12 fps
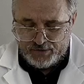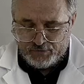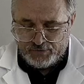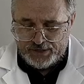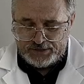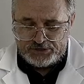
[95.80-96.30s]

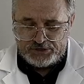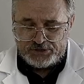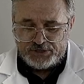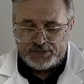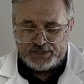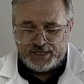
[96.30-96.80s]
which
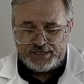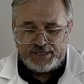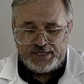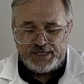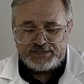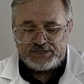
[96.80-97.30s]
then
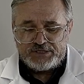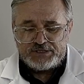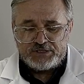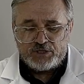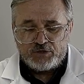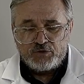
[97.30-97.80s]
heats
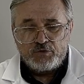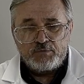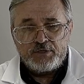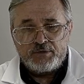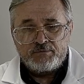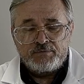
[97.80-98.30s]
this
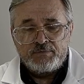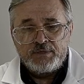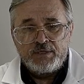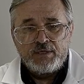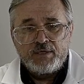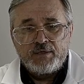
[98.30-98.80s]
aluminum
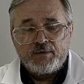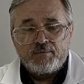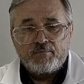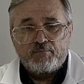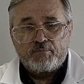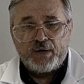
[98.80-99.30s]

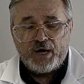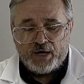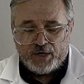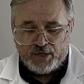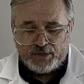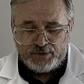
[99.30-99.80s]

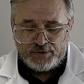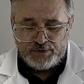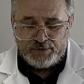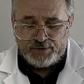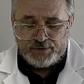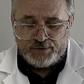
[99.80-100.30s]
bar,
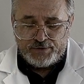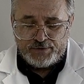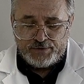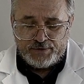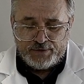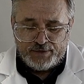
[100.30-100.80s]

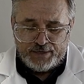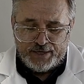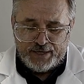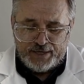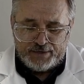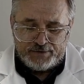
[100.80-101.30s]

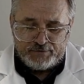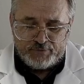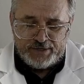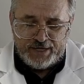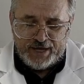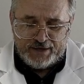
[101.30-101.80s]
and
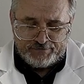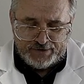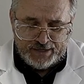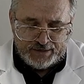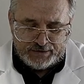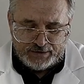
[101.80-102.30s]
we have
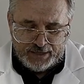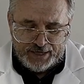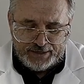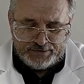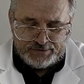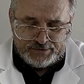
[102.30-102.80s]
a
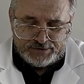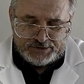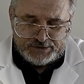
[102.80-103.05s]
light. You can